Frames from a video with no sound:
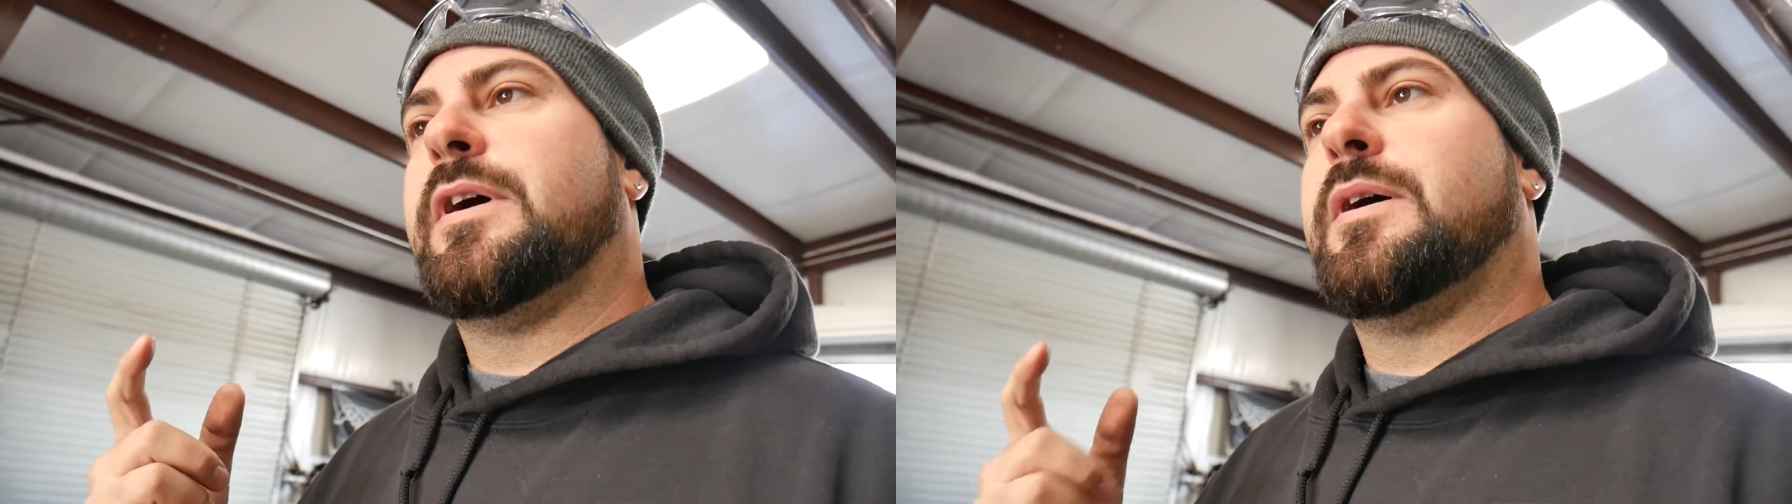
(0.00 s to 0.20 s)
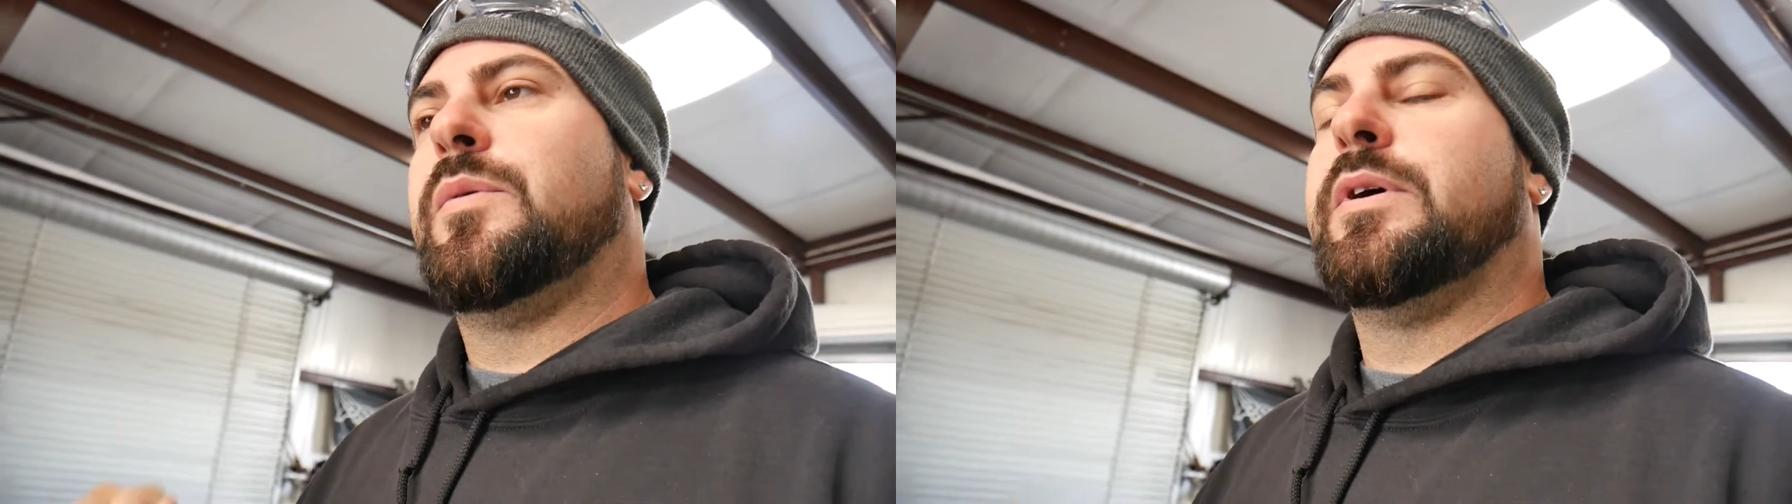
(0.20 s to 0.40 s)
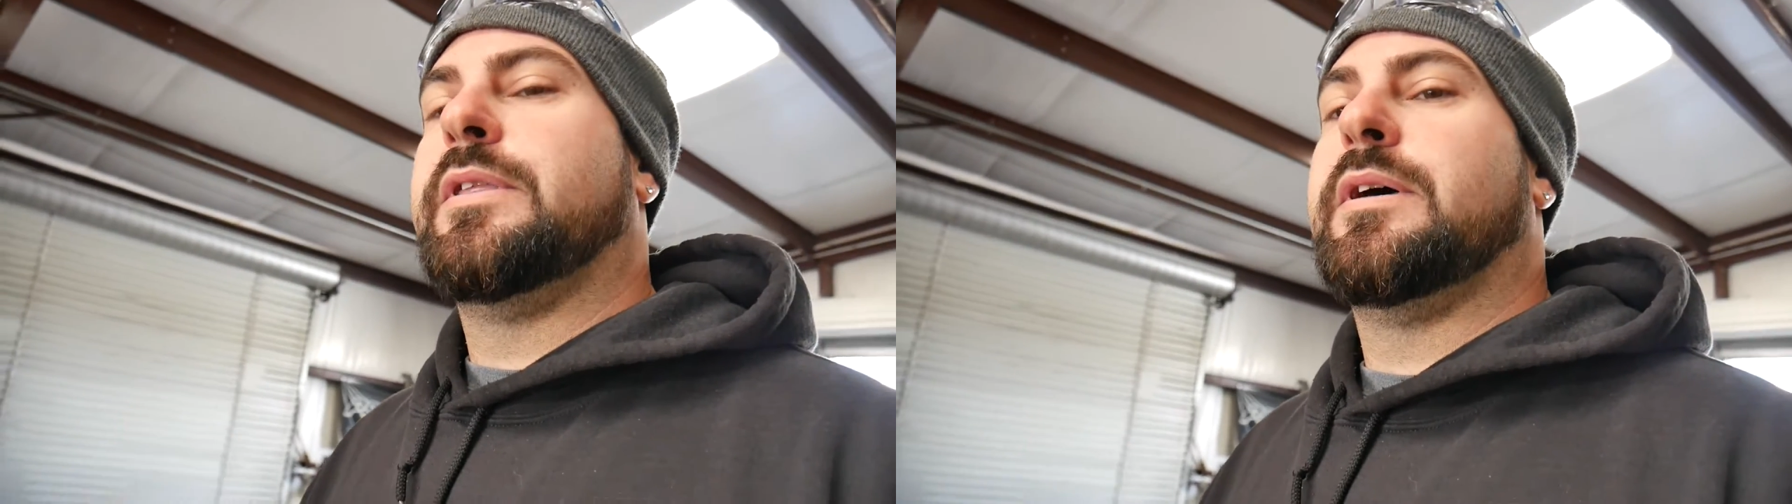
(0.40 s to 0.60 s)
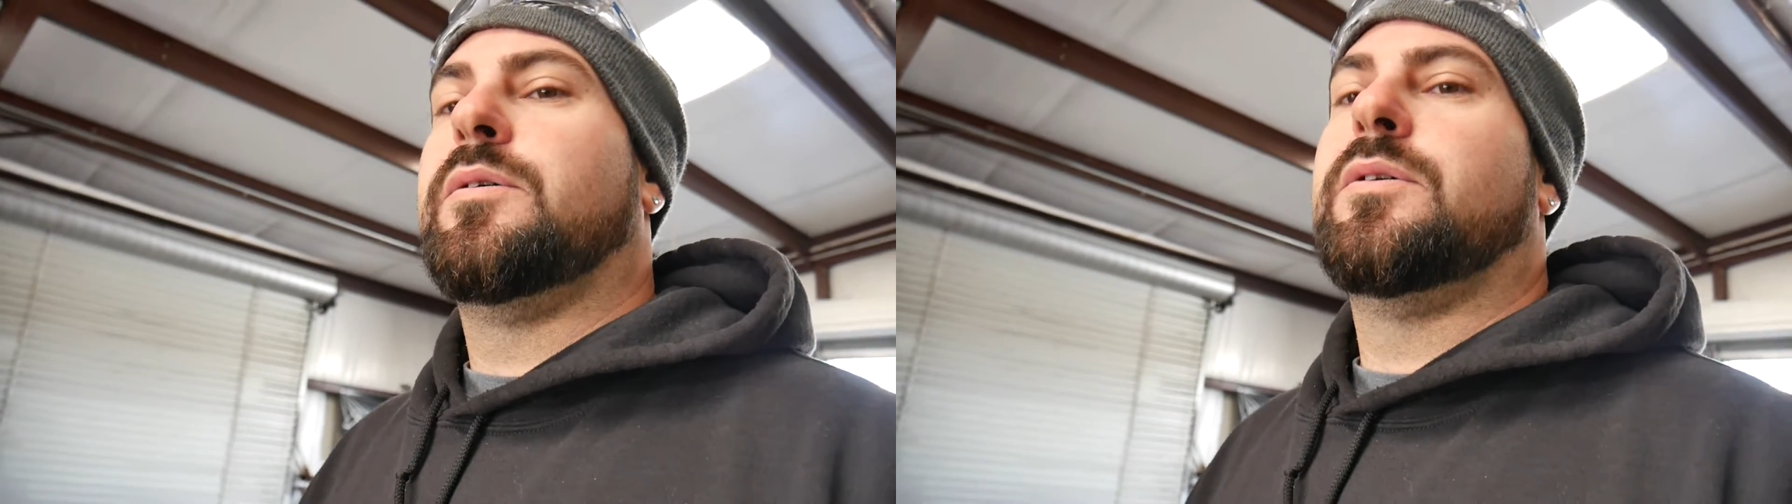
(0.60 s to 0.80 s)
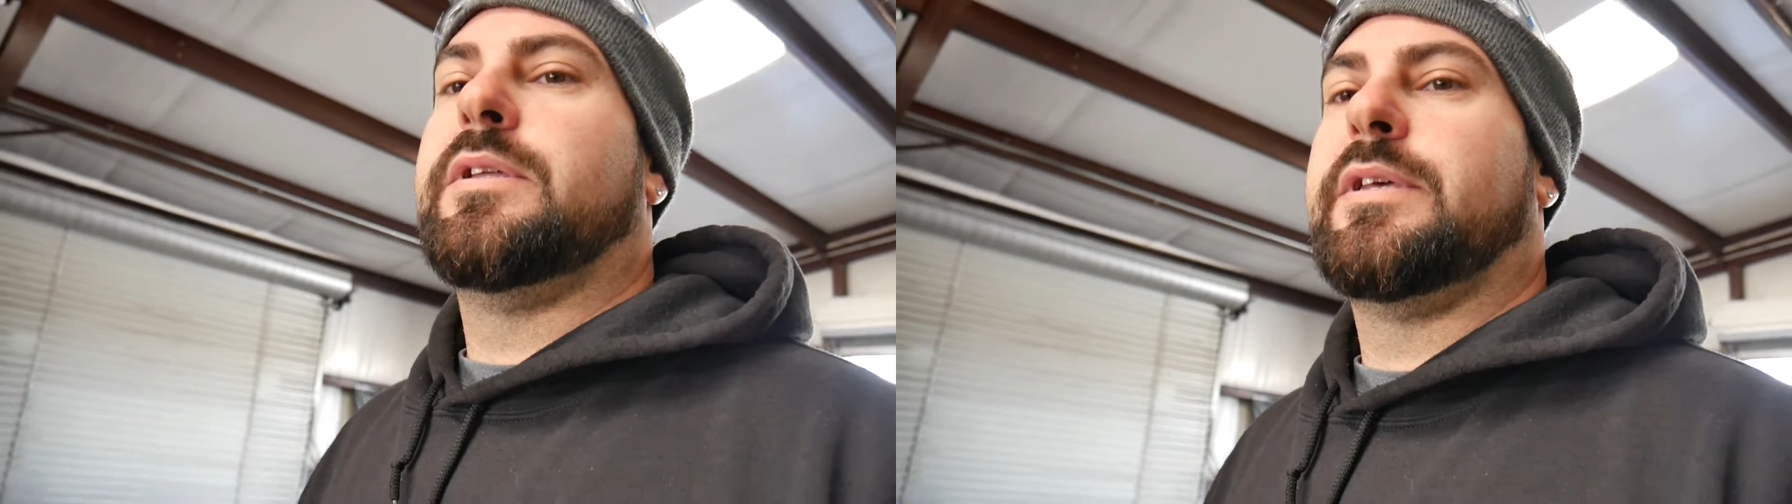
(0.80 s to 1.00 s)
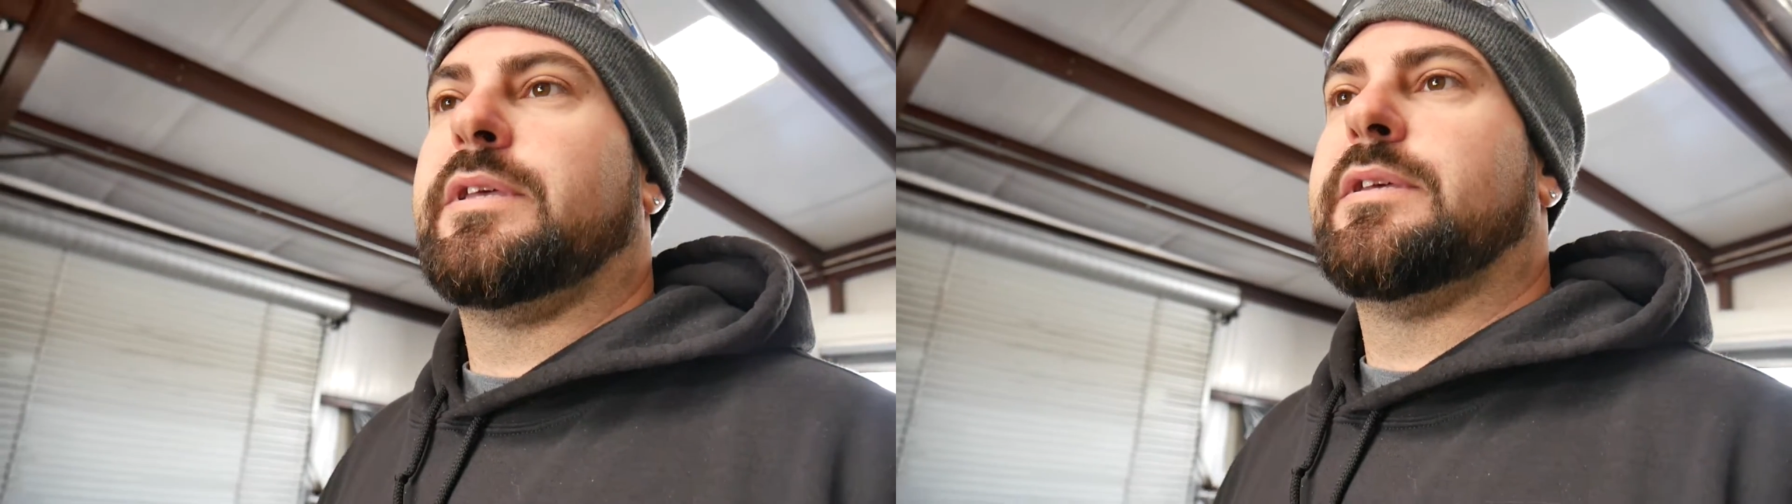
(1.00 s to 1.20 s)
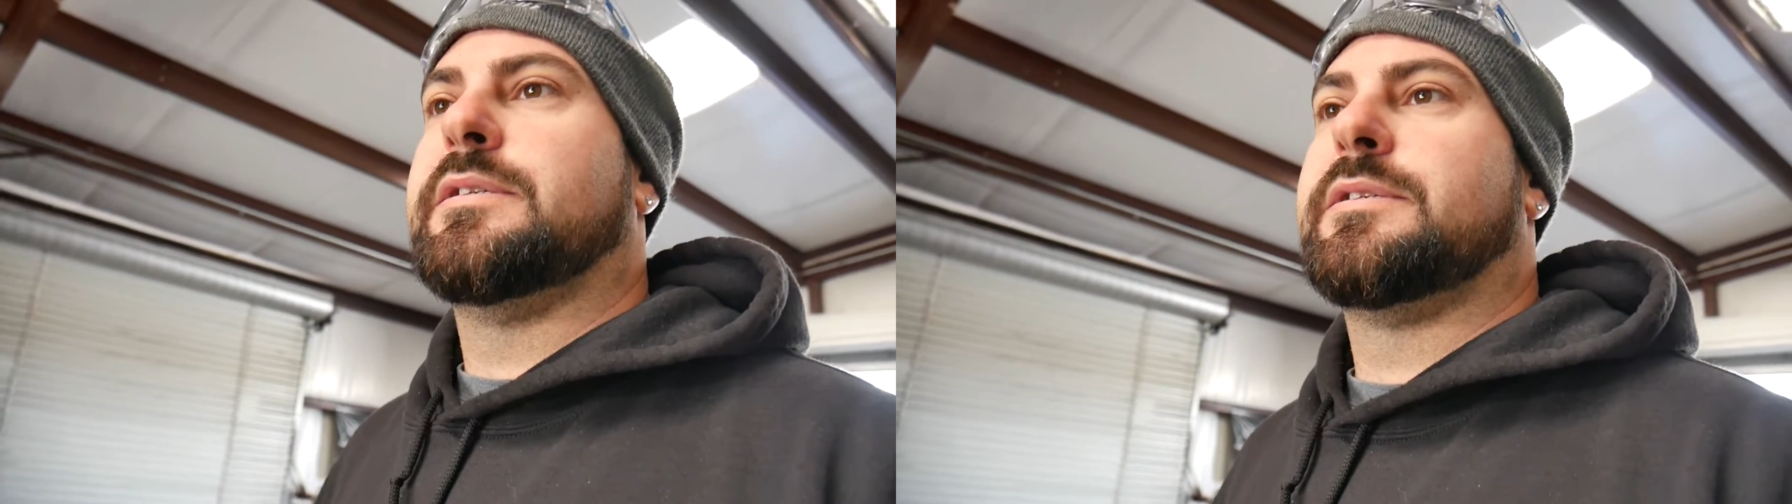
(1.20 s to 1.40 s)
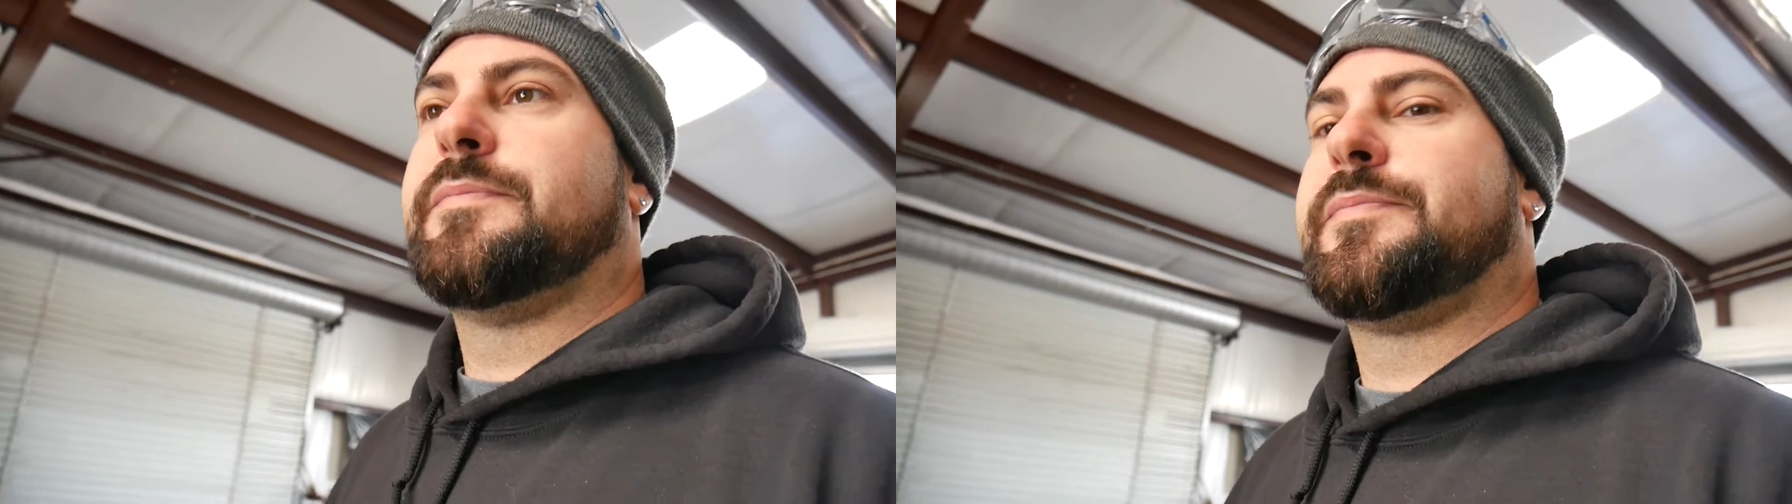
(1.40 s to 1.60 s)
out where that oil leak is.